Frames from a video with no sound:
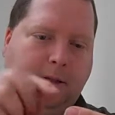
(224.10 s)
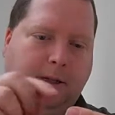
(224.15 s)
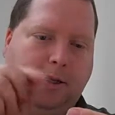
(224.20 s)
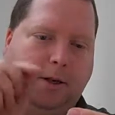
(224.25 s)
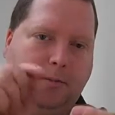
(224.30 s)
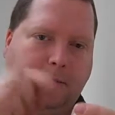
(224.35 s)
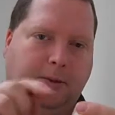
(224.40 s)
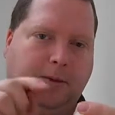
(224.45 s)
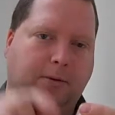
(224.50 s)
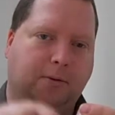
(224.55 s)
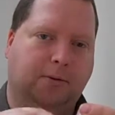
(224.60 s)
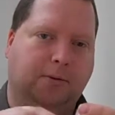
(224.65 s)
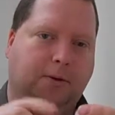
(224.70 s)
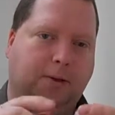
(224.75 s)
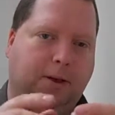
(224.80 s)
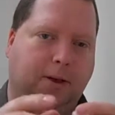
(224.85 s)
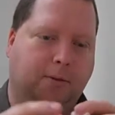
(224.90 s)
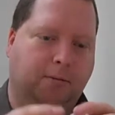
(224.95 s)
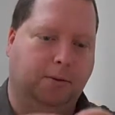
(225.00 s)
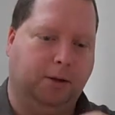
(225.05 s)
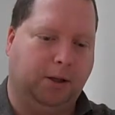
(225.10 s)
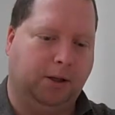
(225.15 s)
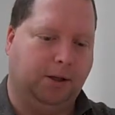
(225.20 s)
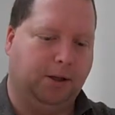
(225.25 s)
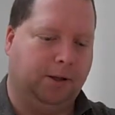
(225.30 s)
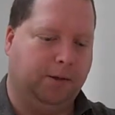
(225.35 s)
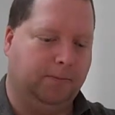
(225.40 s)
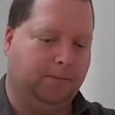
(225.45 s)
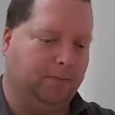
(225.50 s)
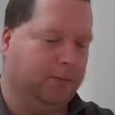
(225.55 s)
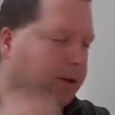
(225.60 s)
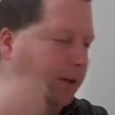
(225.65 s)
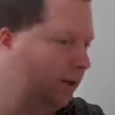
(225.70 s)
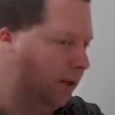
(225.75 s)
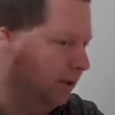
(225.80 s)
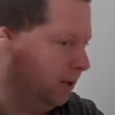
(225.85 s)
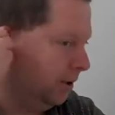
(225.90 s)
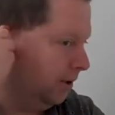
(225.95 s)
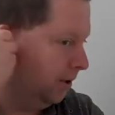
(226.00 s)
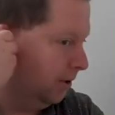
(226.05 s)
comes through the earplug.
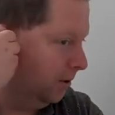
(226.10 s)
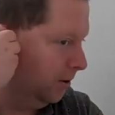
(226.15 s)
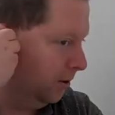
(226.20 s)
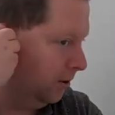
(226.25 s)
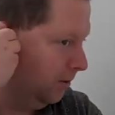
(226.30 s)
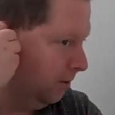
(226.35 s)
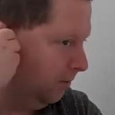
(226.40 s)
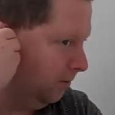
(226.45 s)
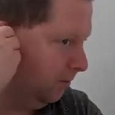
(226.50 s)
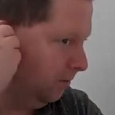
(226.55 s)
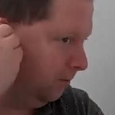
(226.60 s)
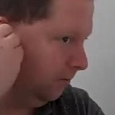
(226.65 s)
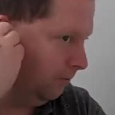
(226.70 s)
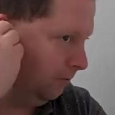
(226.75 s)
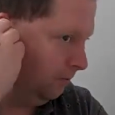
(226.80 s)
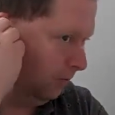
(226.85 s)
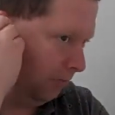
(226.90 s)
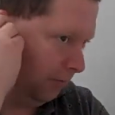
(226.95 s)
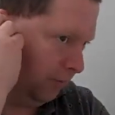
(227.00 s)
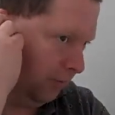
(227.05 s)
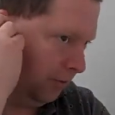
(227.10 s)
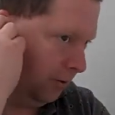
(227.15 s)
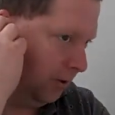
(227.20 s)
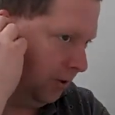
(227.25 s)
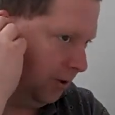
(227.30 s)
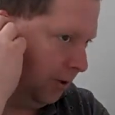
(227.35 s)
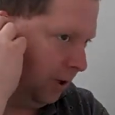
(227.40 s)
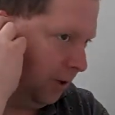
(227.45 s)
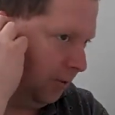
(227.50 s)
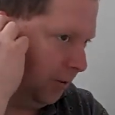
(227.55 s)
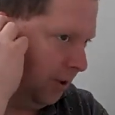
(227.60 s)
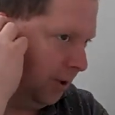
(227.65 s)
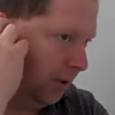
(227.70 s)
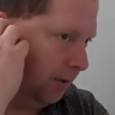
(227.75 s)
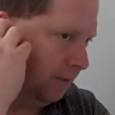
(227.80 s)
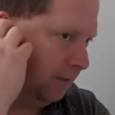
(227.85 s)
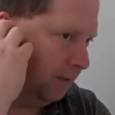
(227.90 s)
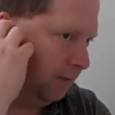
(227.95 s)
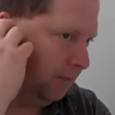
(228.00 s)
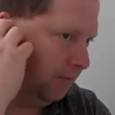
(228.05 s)
And then you just stick them
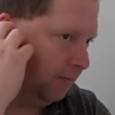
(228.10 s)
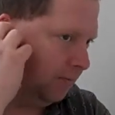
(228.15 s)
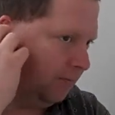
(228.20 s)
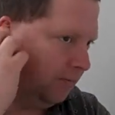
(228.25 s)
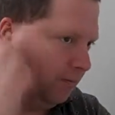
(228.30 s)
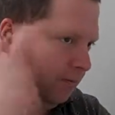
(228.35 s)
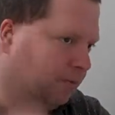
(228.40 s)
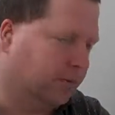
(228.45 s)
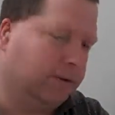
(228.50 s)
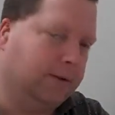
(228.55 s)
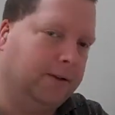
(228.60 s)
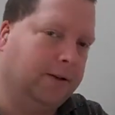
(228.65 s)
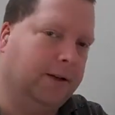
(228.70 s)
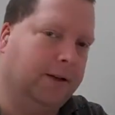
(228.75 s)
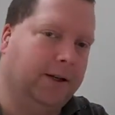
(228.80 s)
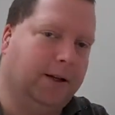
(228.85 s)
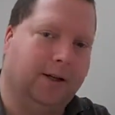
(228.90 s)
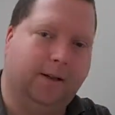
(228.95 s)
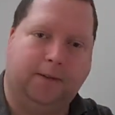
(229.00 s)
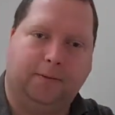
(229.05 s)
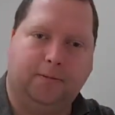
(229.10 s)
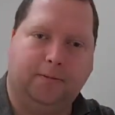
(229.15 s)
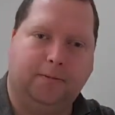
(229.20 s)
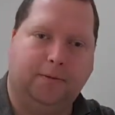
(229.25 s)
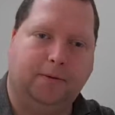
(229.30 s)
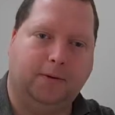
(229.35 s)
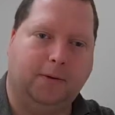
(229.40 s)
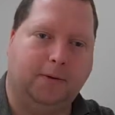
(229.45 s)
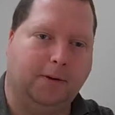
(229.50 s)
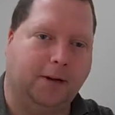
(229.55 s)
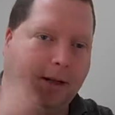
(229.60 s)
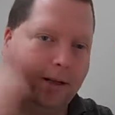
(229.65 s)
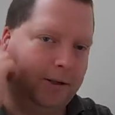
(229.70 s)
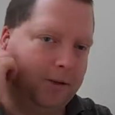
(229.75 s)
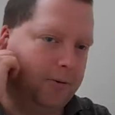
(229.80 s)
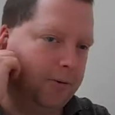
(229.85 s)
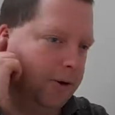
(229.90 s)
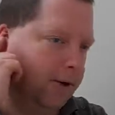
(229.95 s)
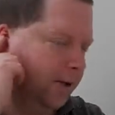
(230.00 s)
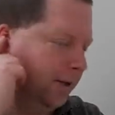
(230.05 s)
in, and they're
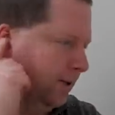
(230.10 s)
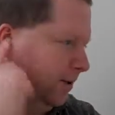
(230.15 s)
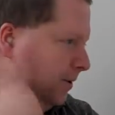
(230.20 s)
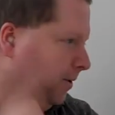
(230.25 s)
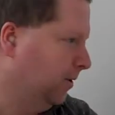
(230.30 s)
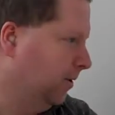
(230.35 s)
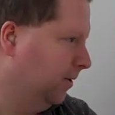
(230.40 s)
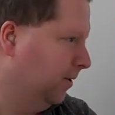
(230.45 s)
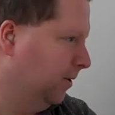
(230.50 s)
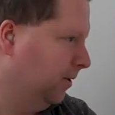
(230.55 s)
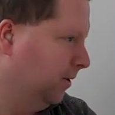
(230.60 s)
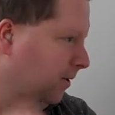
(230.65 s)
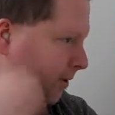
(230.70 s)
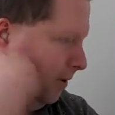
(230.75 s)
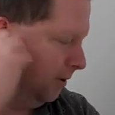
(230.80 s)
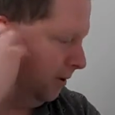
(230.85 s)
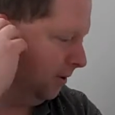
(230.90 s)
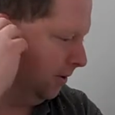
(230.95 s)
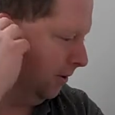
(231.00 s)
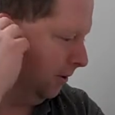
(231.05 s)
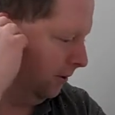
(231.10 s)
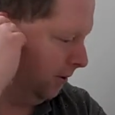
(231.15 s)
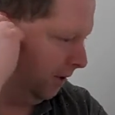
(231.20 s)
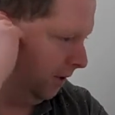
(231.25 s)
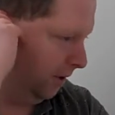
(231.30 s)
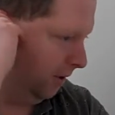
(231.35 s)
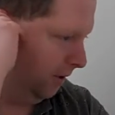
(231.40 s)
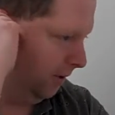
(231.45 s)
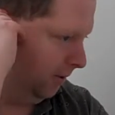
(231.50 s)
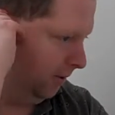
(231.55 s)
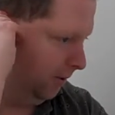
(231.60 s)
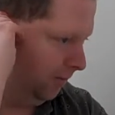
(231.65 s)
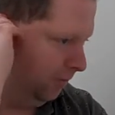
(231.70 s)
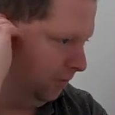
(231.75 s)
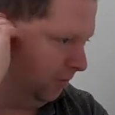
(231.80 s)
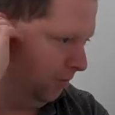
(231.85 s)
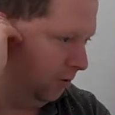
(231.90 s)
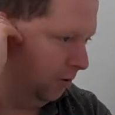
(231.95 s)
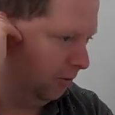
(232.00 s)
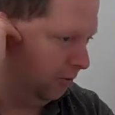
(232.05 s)
not quite as uh,
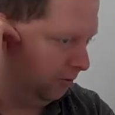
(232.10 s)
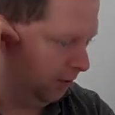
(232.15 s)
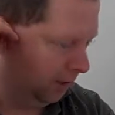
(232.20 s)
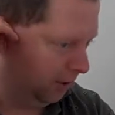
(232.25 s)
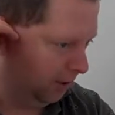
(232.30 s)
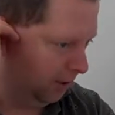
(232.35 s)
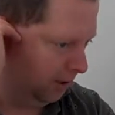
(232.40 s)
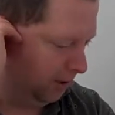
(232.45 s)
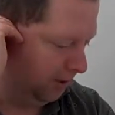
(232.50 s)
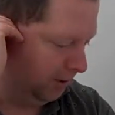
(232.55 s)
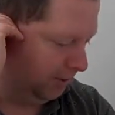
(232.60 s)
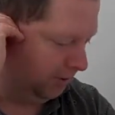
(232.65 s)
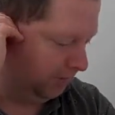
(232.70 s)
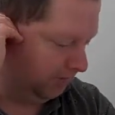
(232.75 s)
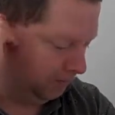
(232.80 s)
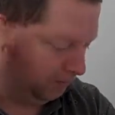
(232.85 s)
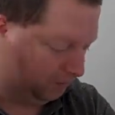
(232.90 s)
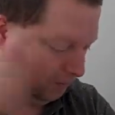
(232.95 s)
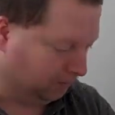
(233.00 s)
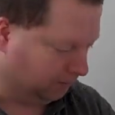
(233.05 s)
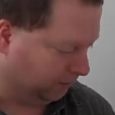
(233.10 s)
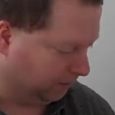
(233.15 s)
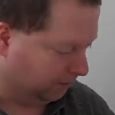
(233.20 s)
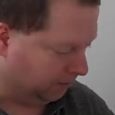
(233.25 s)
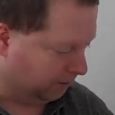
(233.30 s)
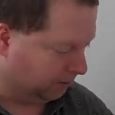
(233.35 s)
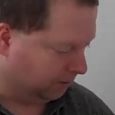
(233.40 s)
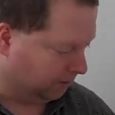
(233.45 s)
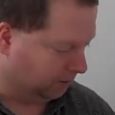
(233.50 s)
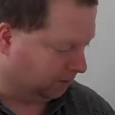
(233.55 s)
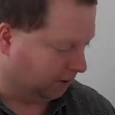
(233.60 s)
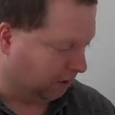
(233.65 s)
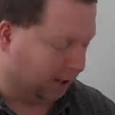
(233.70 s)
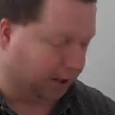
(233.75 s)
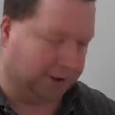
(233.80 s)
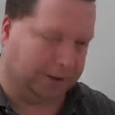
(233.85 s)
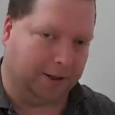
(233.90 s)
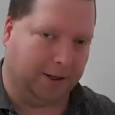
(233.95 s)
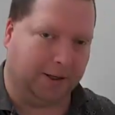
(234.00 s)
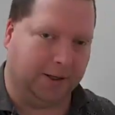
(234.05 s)
goofy looking,
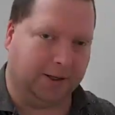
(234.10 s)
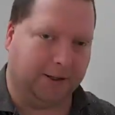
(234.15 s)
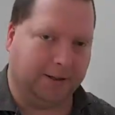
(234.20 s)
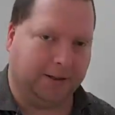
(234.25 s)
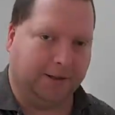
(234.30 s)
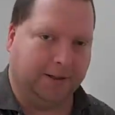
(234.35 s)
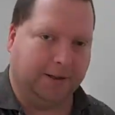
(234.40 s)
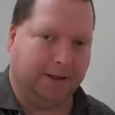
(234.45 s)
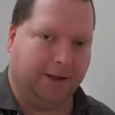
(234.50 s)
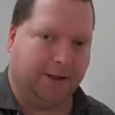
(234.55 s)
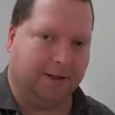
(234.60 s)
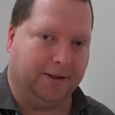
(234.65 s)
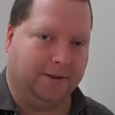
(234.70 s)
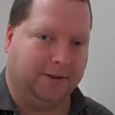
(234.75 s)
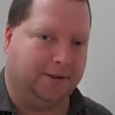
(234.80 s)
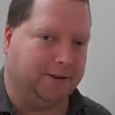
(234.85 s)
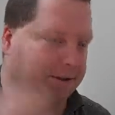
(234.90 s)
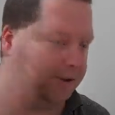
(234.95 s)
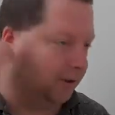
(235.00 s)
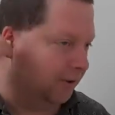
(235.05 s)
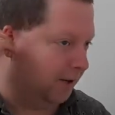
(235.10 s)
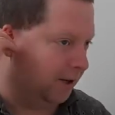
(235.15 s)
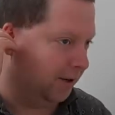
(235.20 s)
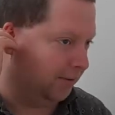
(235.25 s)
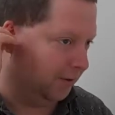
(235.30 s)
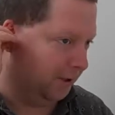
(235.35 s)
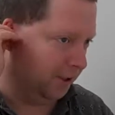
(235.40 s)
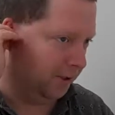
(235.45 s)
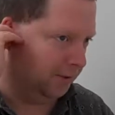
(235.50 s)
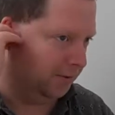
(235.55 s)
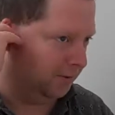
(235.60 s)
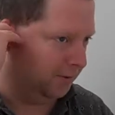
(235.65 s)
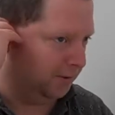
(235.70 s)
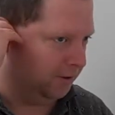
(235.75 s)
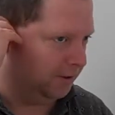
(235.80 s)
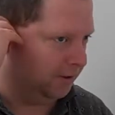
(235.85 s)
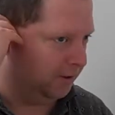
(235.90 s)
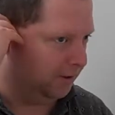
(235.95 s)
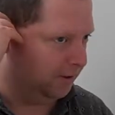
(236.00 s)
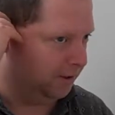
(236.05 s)
I think, as you know having
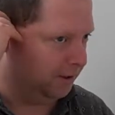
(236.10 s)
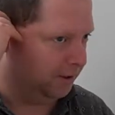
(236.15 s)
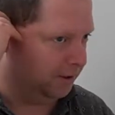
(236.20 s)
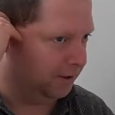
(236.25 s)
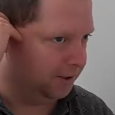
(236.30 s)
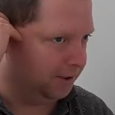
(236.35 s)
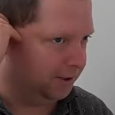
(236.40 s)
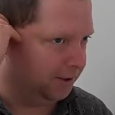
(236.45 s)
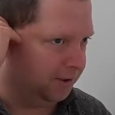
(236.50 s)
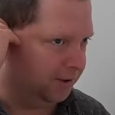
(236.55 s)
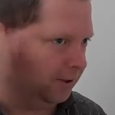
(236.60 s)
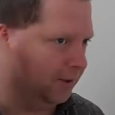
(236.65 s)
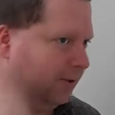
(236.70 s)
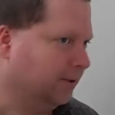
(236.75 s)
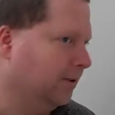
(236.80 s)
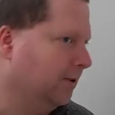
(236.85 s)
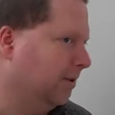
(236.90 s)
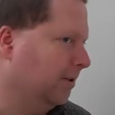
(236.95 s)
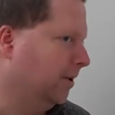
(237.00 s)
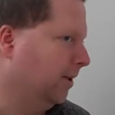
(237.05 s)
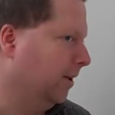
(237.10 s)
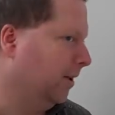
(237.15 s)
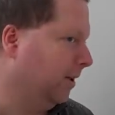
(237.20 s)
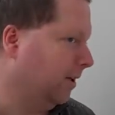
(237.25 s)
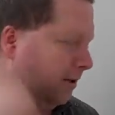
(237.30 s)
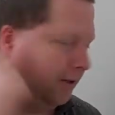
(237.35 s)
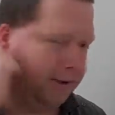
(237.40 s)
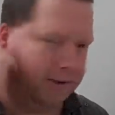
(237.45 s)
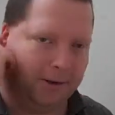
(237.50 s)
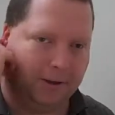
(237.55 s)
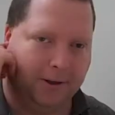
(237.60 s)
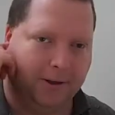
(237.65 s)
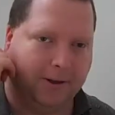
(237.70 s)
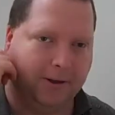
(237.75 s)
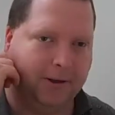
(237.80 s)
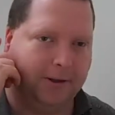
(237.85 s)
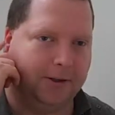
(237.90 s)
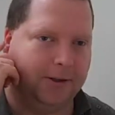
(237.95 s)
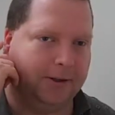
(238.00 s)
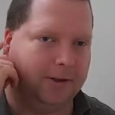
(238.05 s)
this sticking out of your
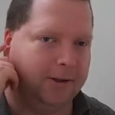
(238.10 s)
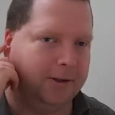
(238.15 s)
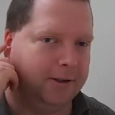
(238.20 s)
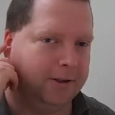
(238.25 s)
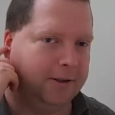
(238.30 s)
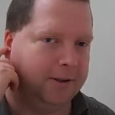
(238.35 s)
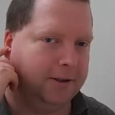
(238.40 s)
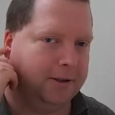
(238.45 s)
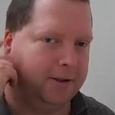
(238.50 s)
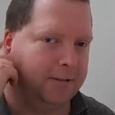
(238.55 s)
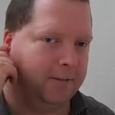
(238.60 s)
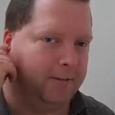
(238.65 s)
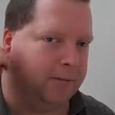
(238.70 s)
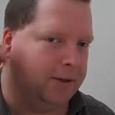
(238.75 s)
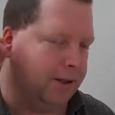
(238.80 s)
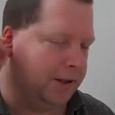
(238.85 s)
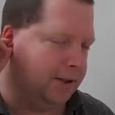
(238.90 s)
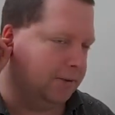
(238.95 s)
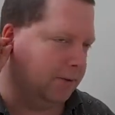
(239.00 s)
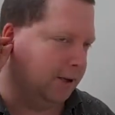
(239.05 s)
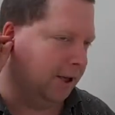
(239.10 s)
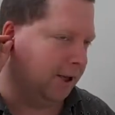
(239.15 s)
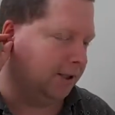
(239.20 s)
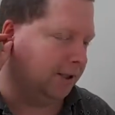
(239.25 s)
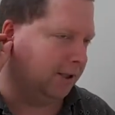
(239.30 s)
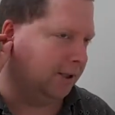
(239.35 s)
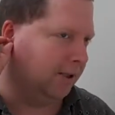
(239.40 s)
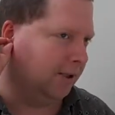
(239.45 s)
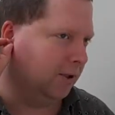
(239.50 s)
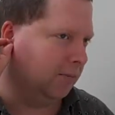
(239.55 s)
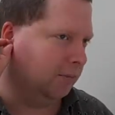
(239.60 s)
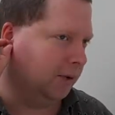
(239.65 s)
ear. That's why I got the clear